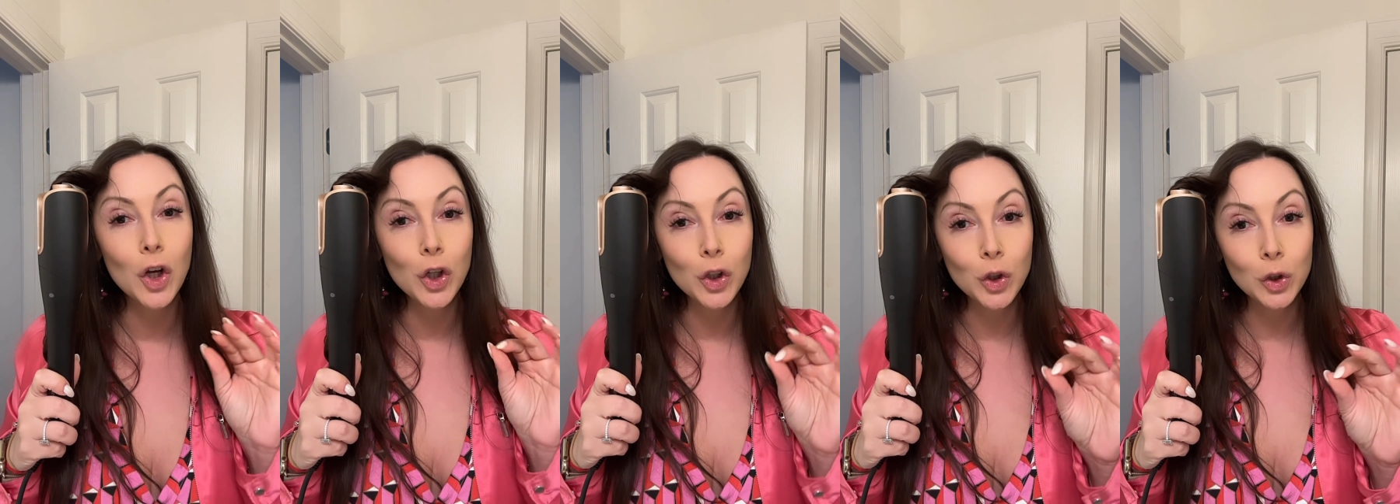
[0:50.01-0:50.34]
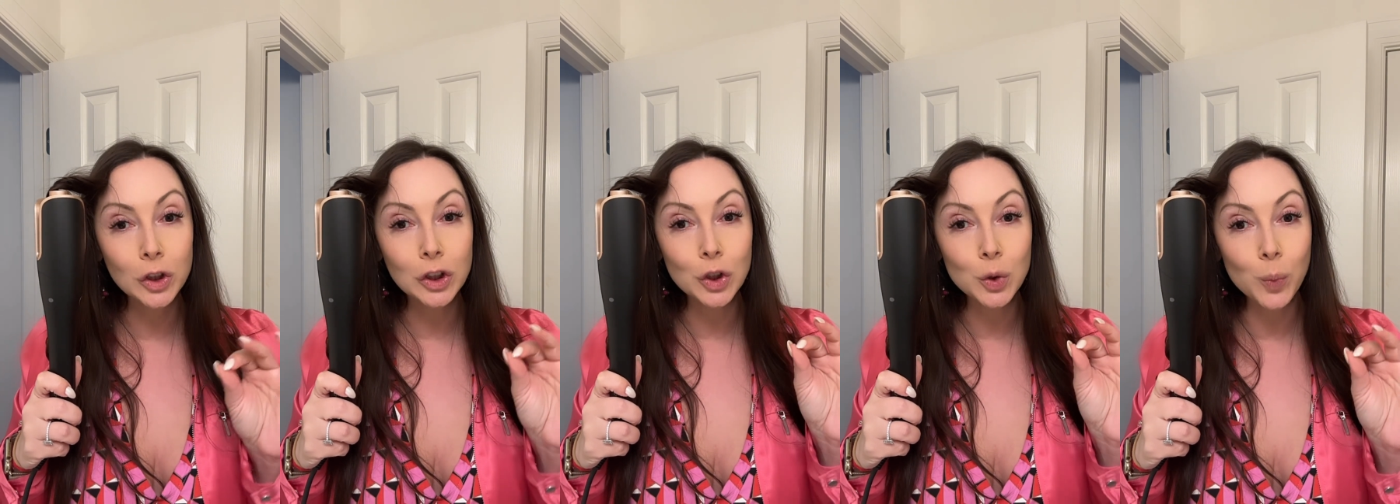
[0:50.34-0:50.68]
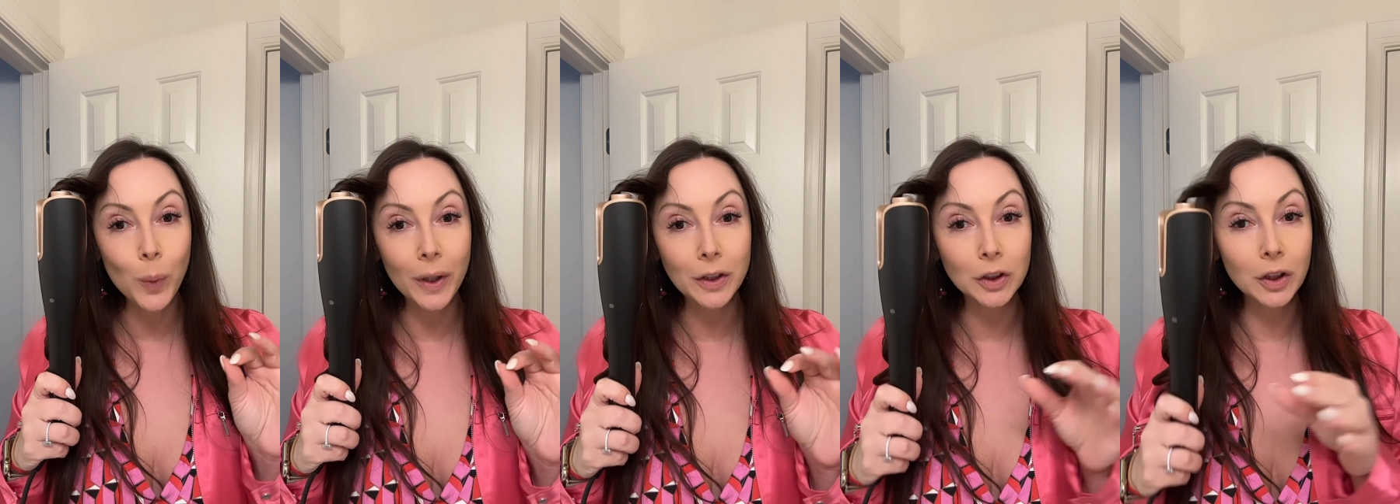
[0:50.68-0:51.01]
You just
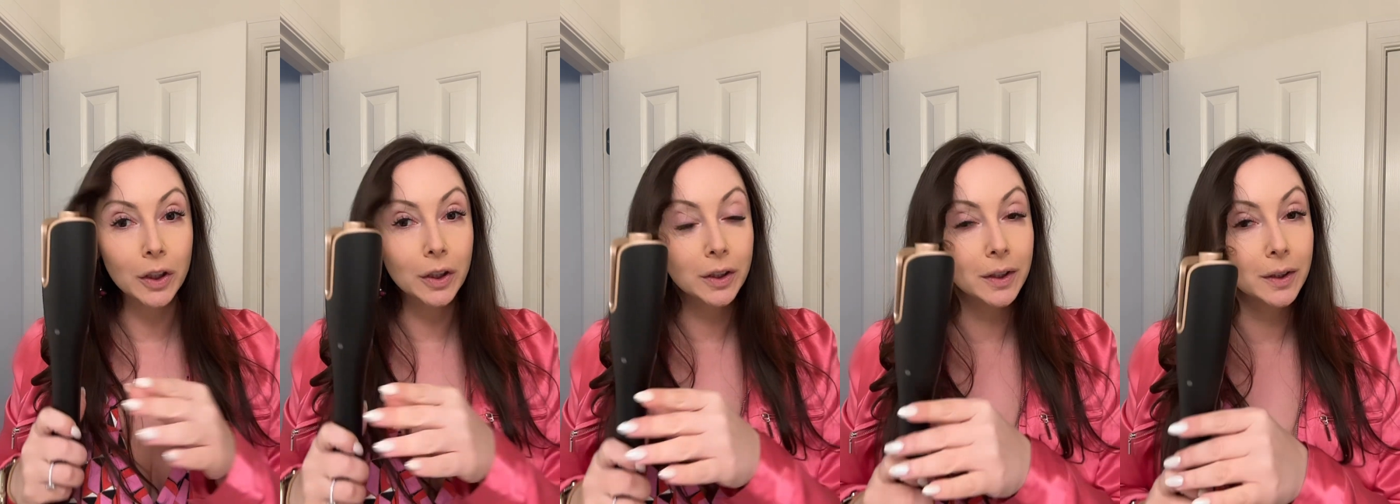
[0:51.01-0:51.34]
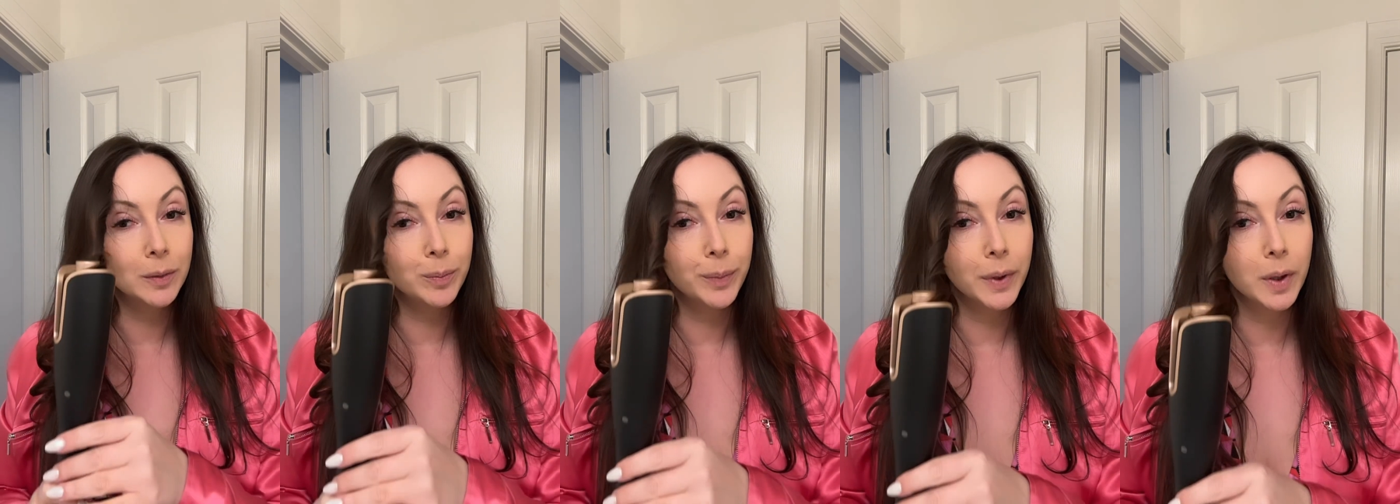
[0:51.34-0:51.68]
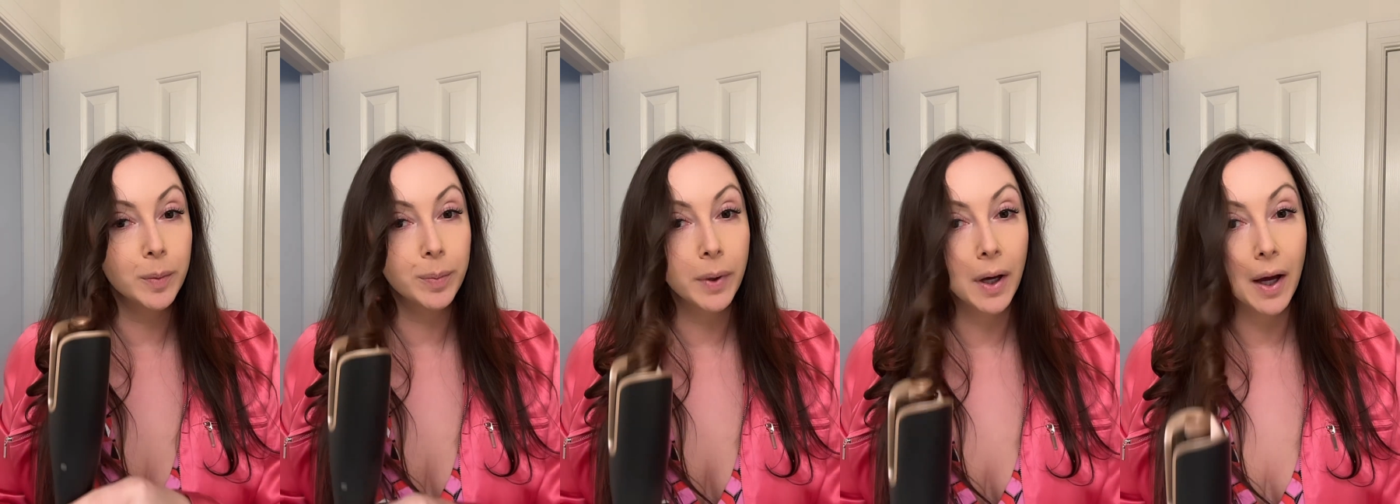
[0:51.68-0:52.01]
wait to hear the
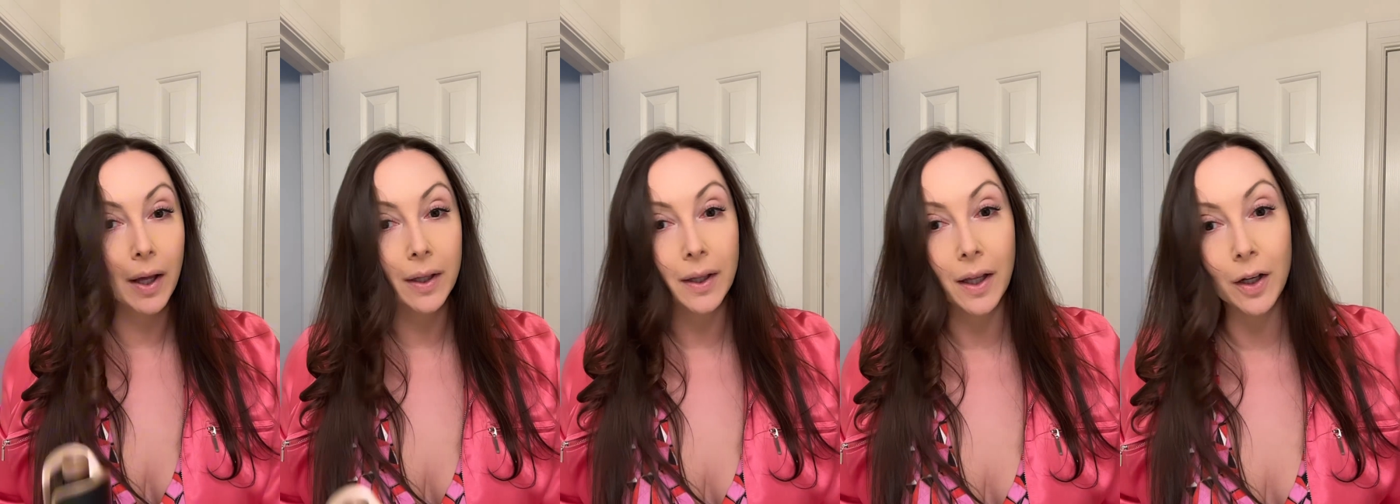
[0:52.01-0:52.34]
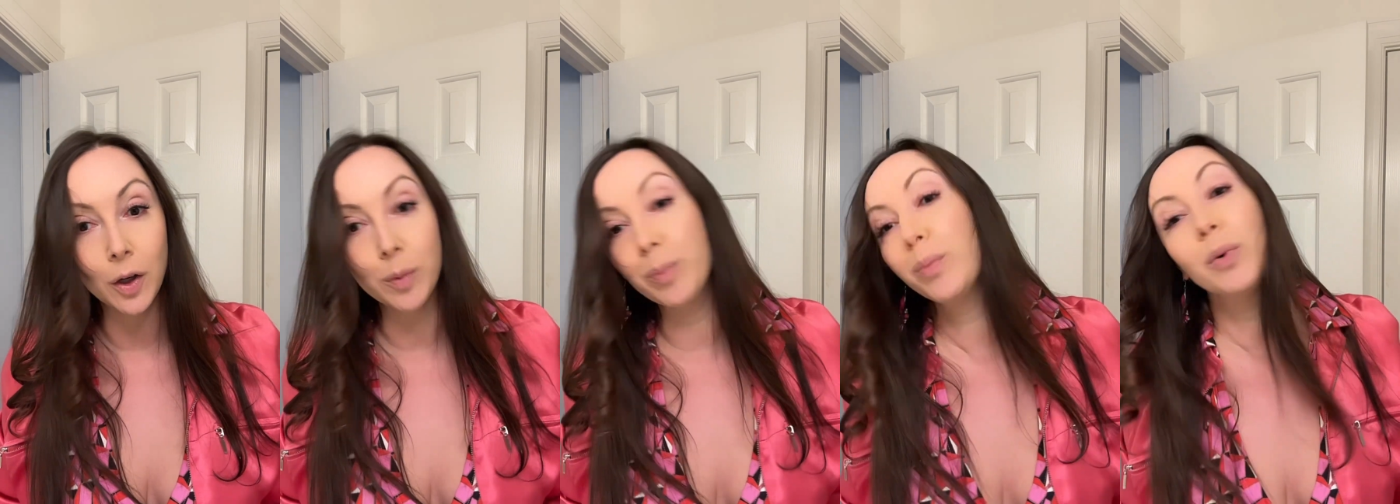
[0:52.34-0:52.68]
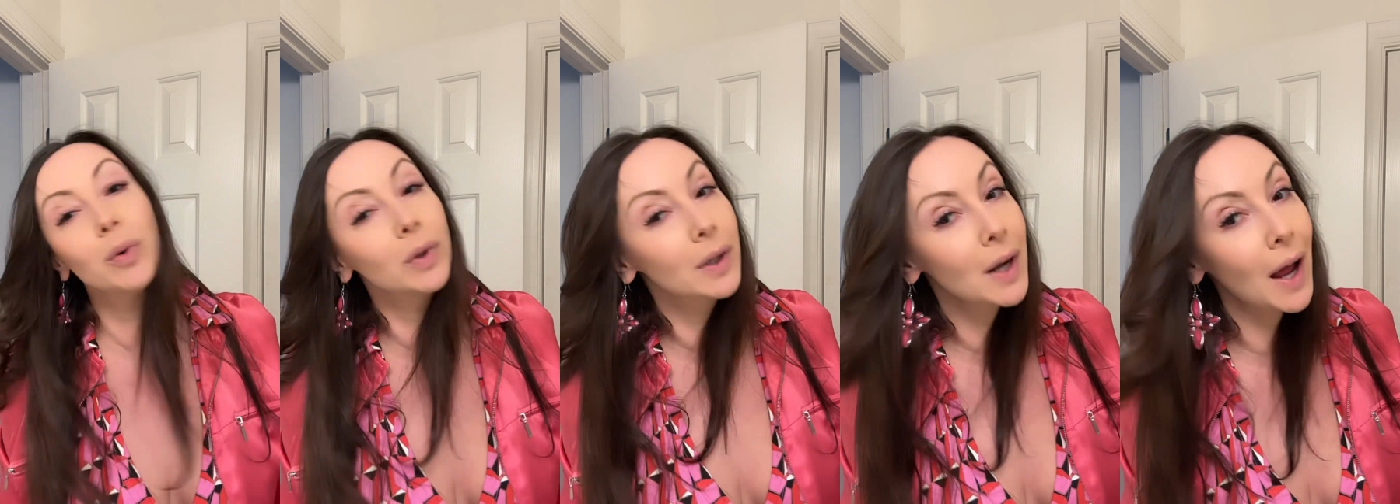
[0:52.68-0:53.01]
beep, and then you
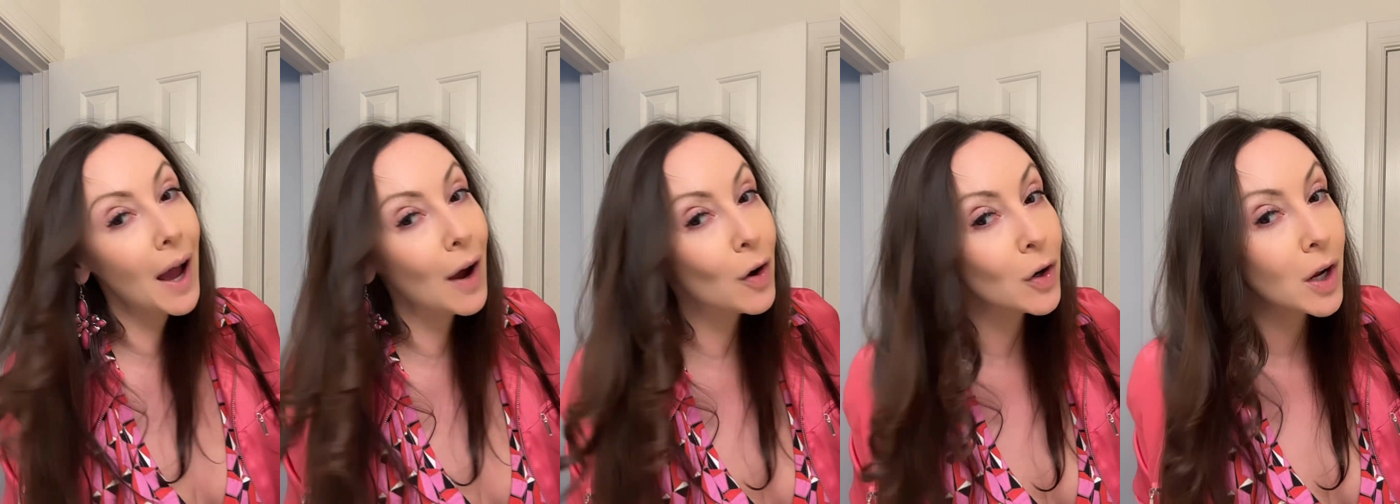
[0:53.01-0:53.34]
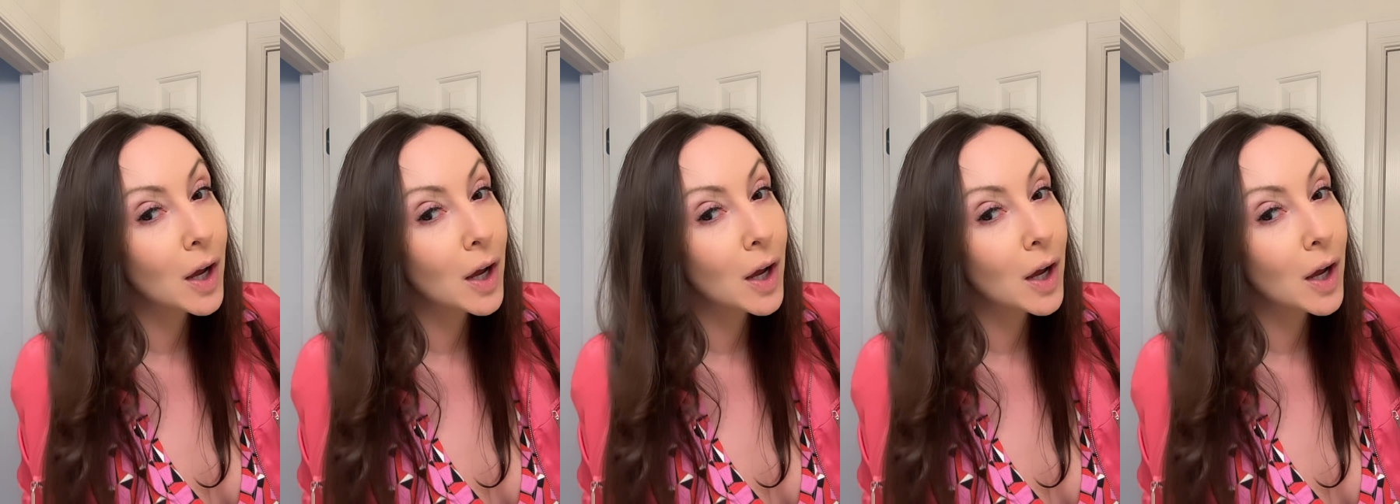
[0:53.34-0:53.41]
pull it out,